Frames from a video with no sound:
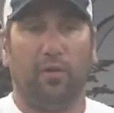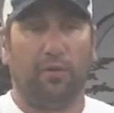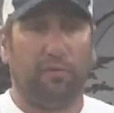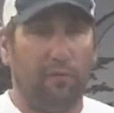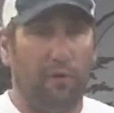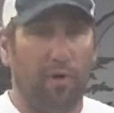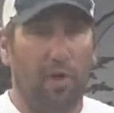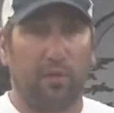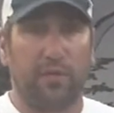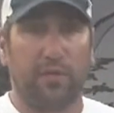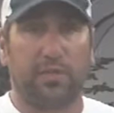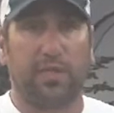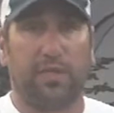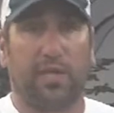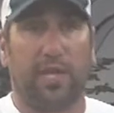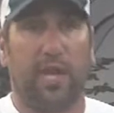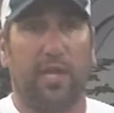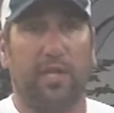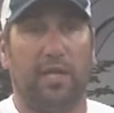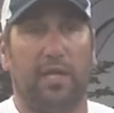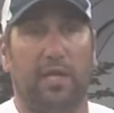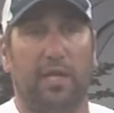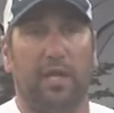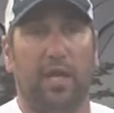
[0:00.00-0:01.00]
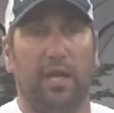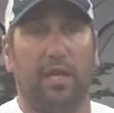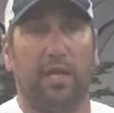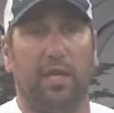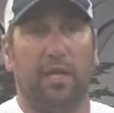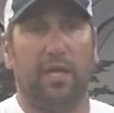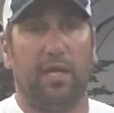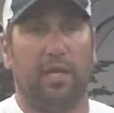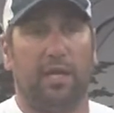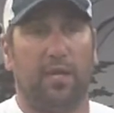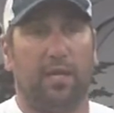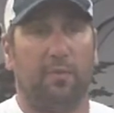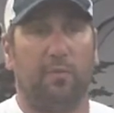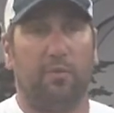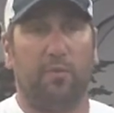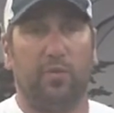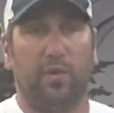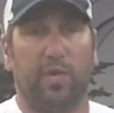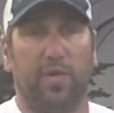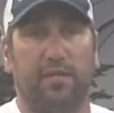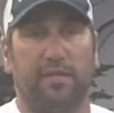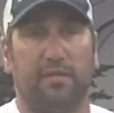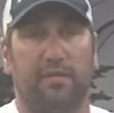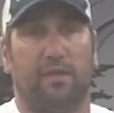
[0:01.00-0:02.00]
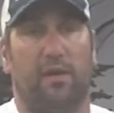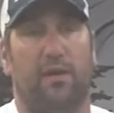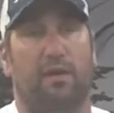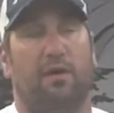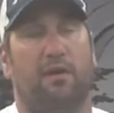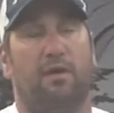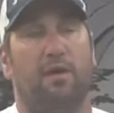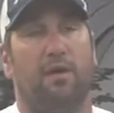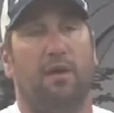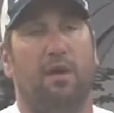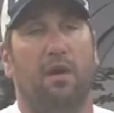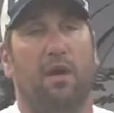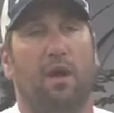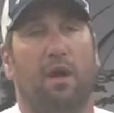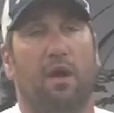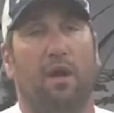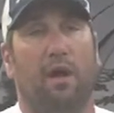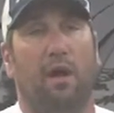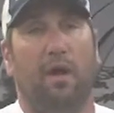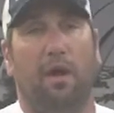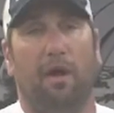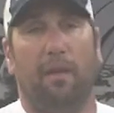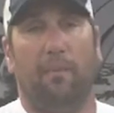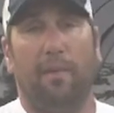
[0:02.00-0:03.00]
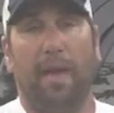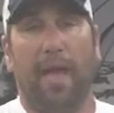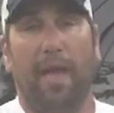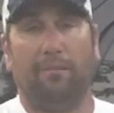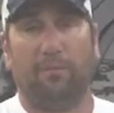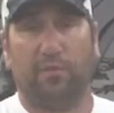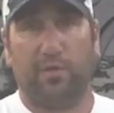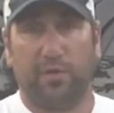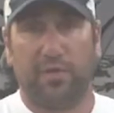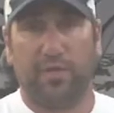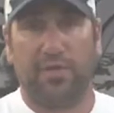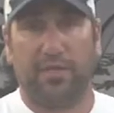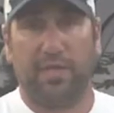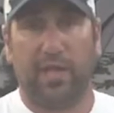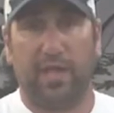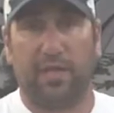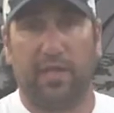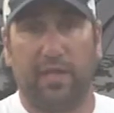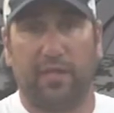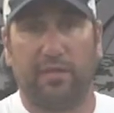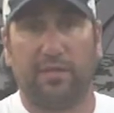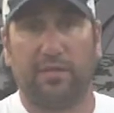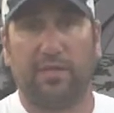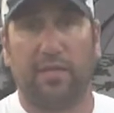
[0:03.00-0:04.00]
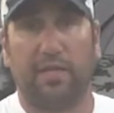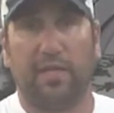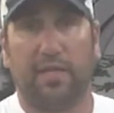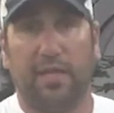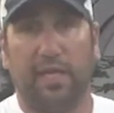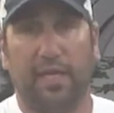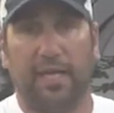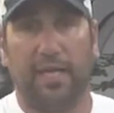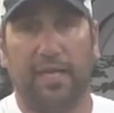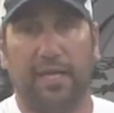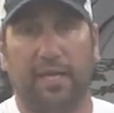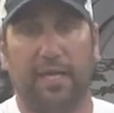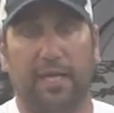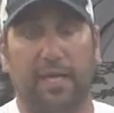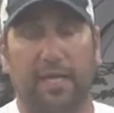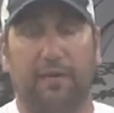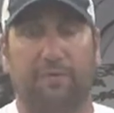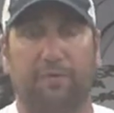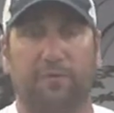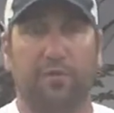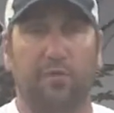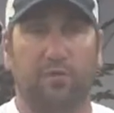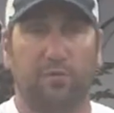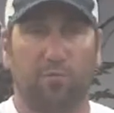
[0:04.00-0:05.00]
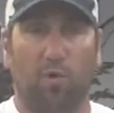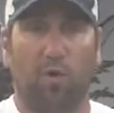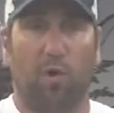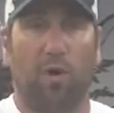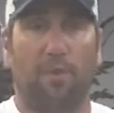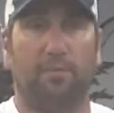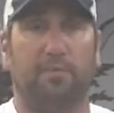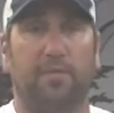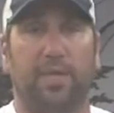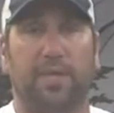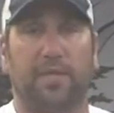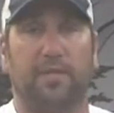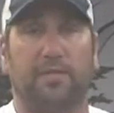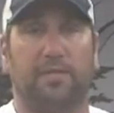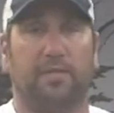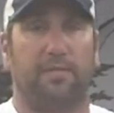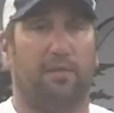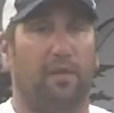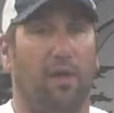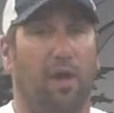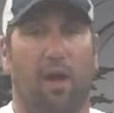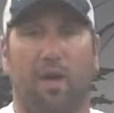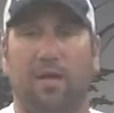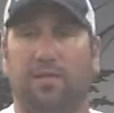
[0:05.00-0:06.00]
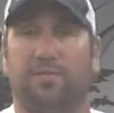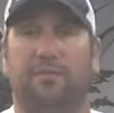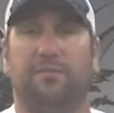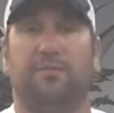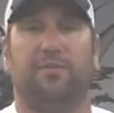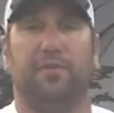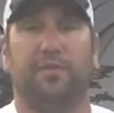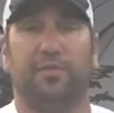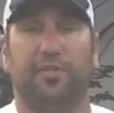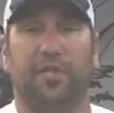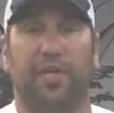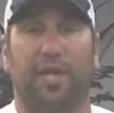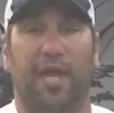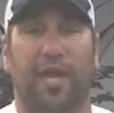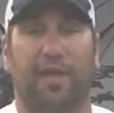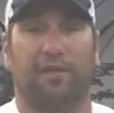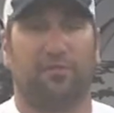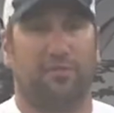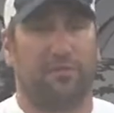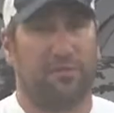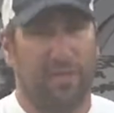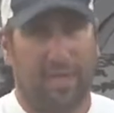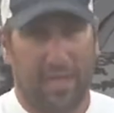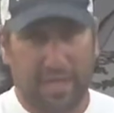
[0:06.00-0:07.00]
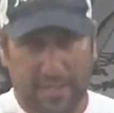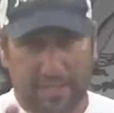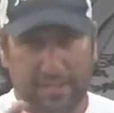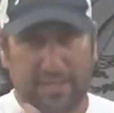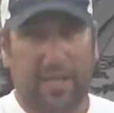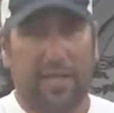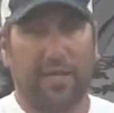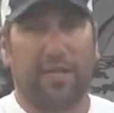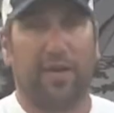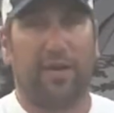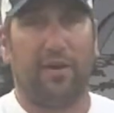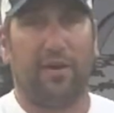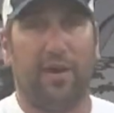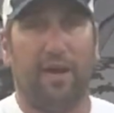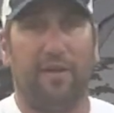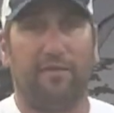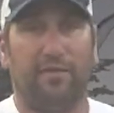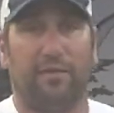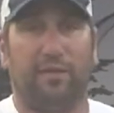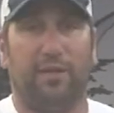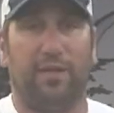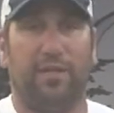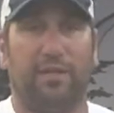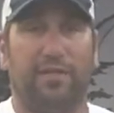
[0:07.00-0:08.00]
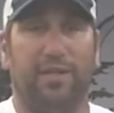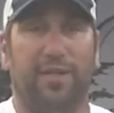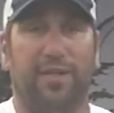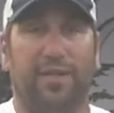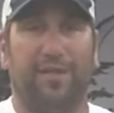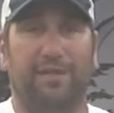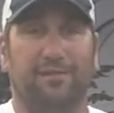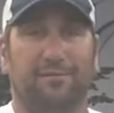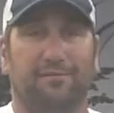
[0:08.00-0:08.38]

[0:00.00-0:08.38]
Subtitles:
Follow us again in a couple weeks there at Murray State at Kentucky Lake for some more updates and awesome fishing action. Take care and have a great day.